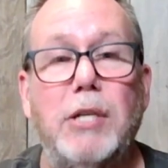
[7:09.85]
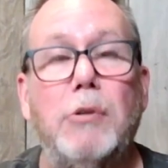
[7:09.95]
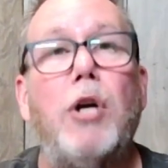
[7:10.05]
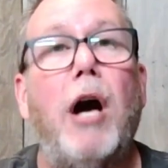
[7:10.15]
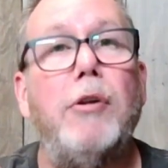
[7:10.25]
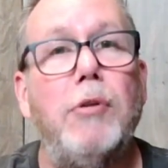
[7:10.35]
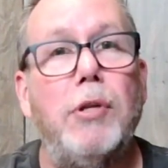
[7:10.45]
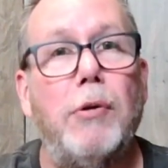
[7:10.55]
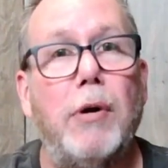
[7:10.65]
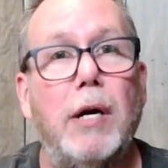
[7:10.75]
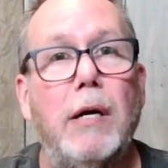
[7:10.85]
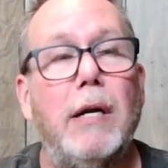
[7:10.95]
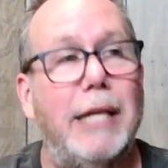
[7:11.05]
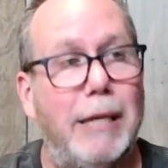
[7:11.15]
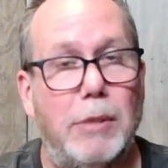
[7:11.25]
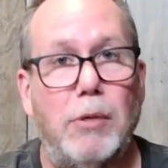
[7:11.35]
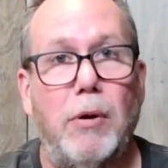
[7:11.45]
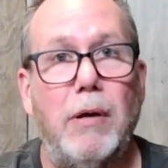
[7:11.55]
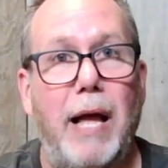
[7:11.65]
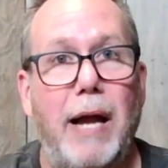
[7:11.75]
So talk through the door, keep the
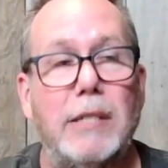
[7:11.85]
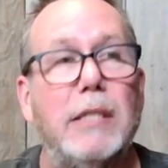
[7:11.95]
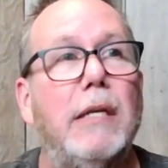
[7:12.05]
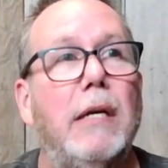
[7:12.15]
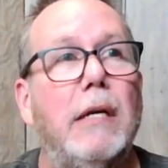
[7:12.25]
door locked,